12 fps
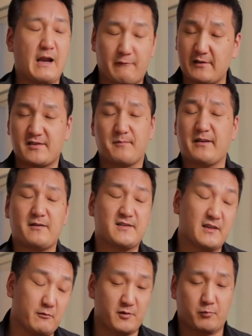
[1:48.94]
heard some theories that
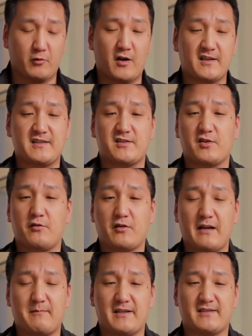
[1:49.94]
it was brought into
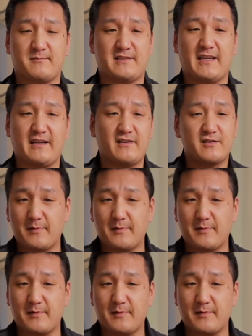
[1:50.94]
Tokaj by some Italians,